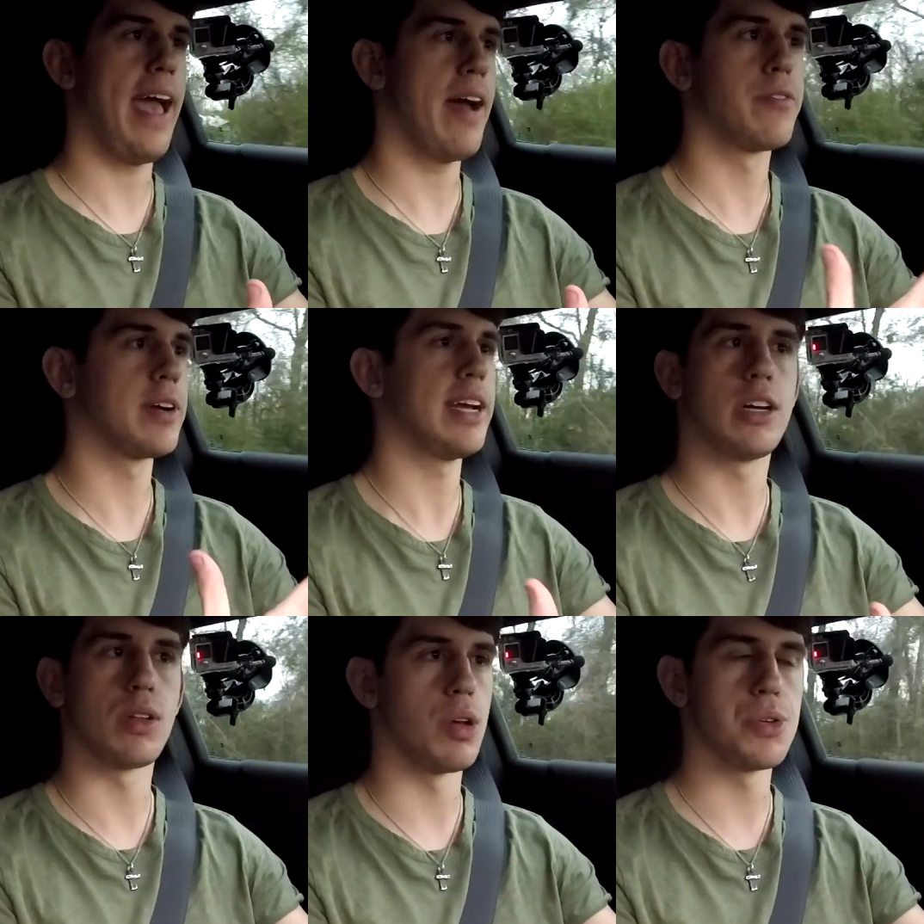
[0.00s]
ever get
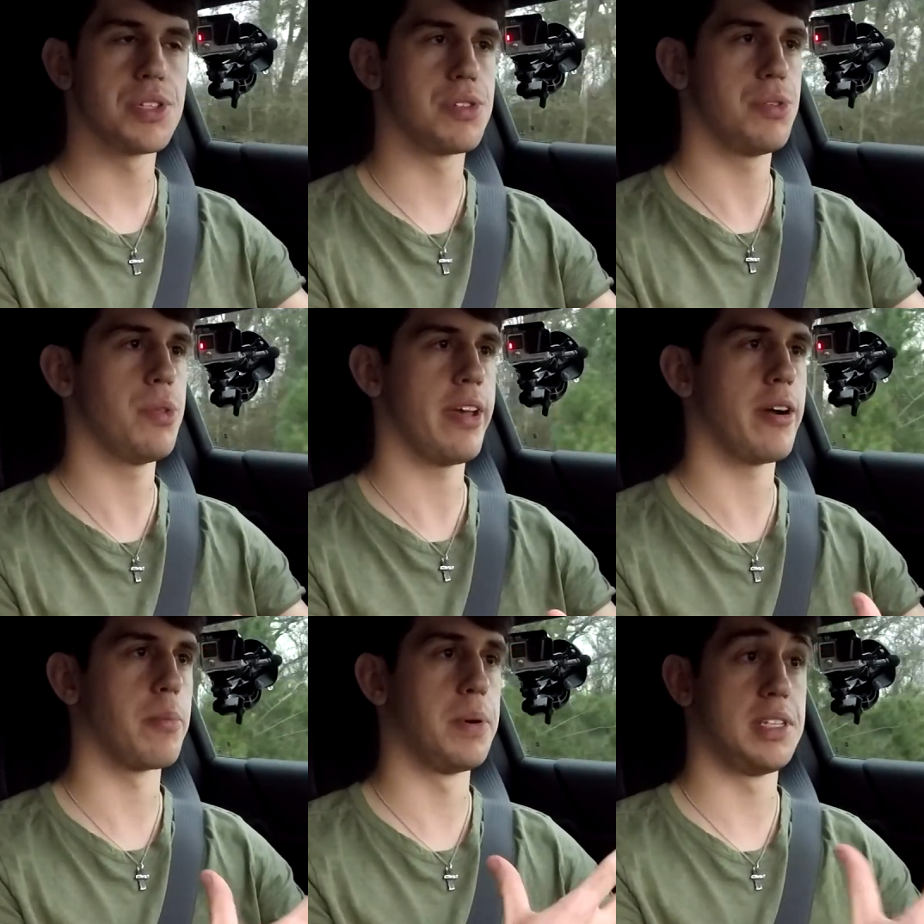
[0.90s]
close to
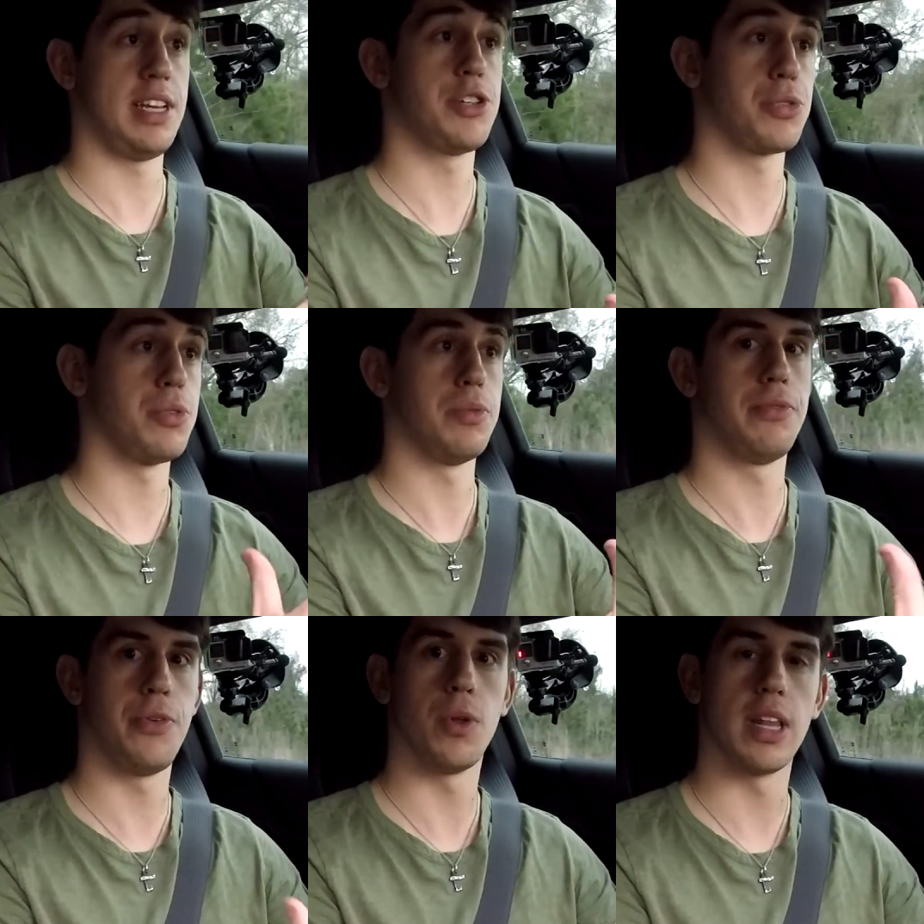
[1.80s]
their potential
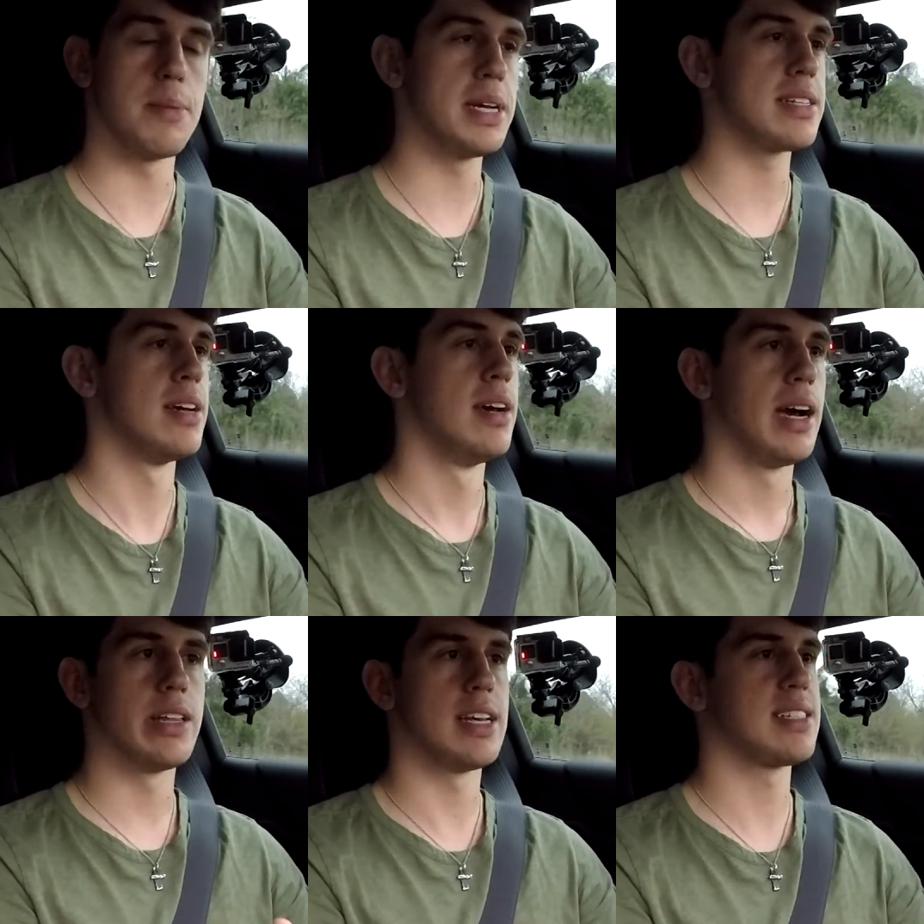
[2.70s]
full limit
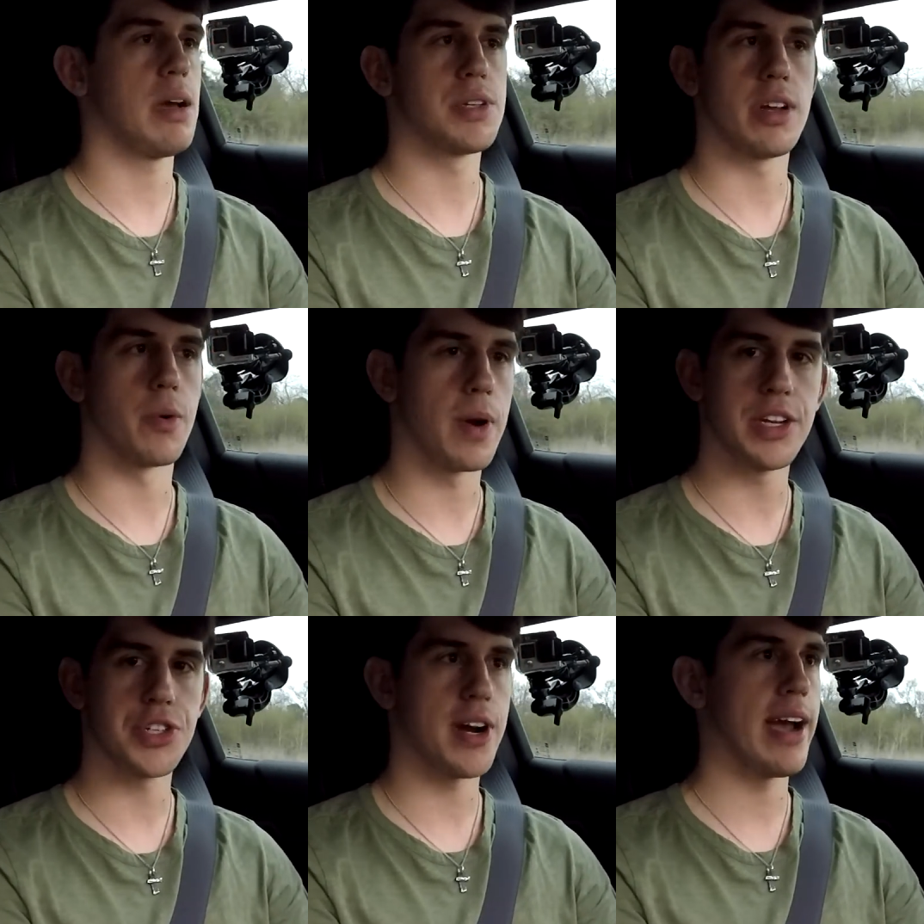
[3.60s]
unless I was on a
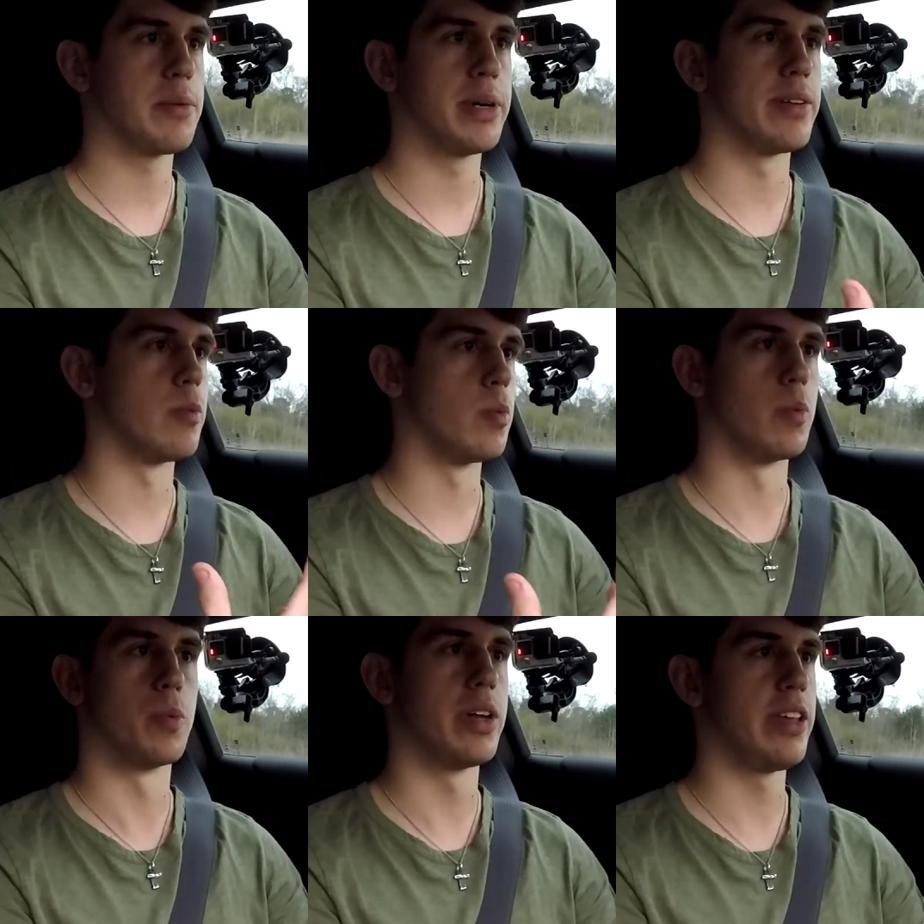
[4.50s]
racetrack, but
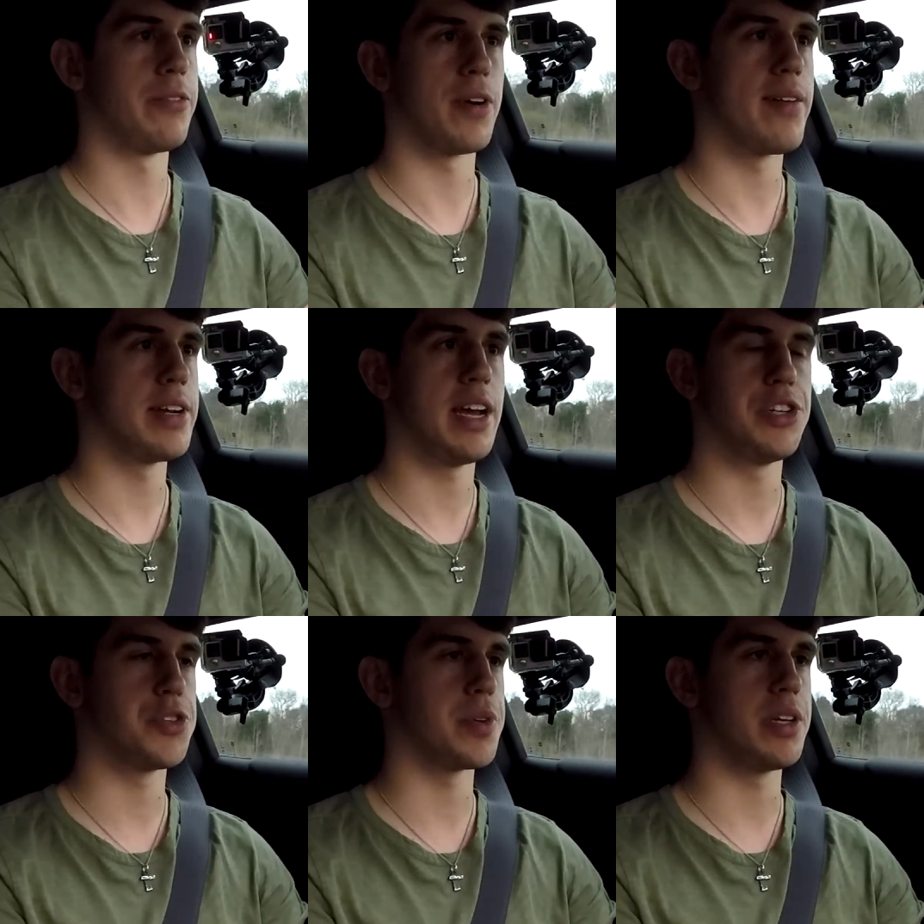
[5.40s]
really for everyday
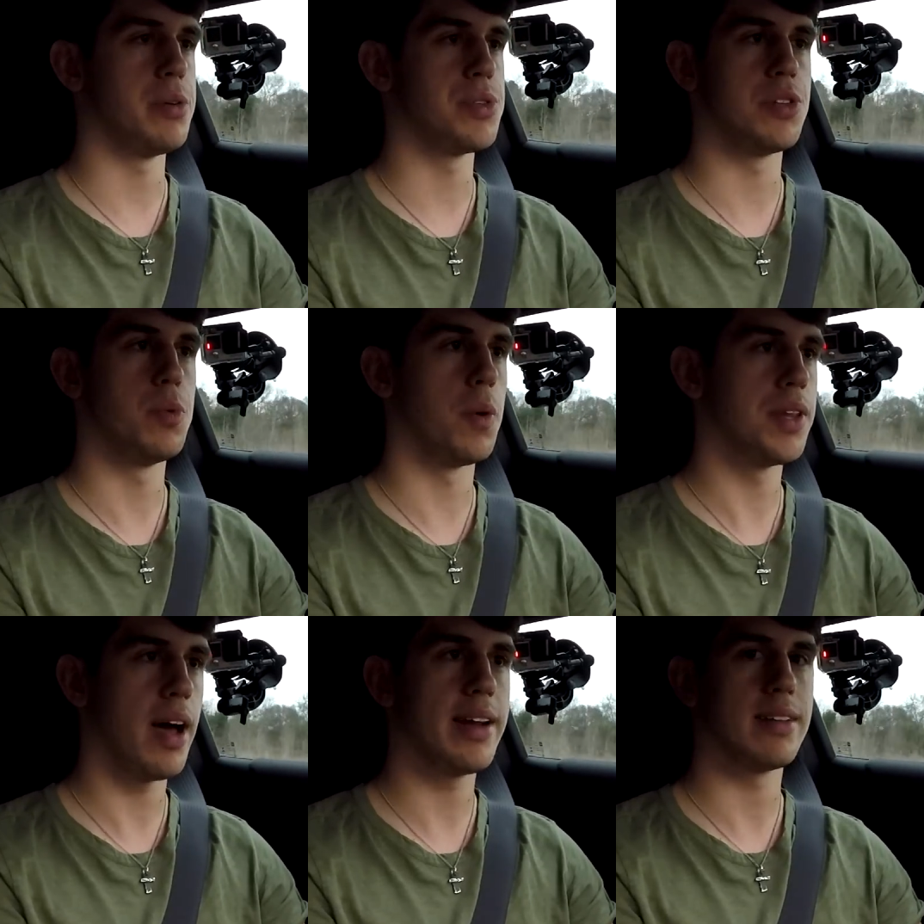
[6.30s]
street use, you will
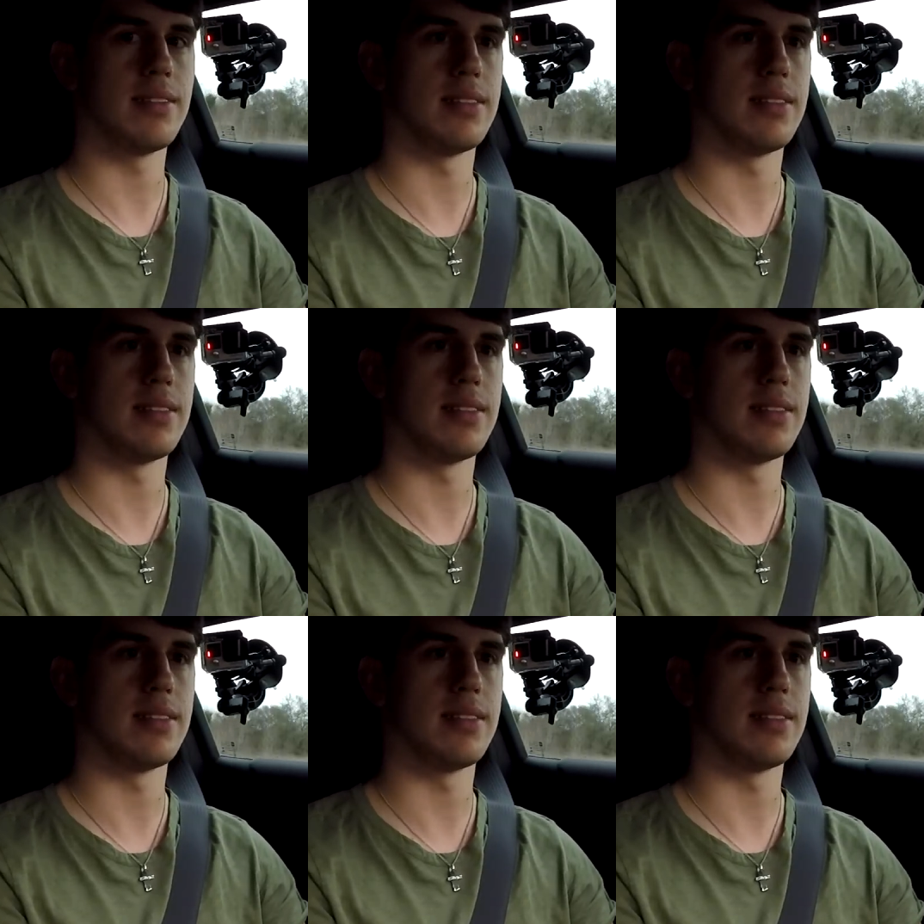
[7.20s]
not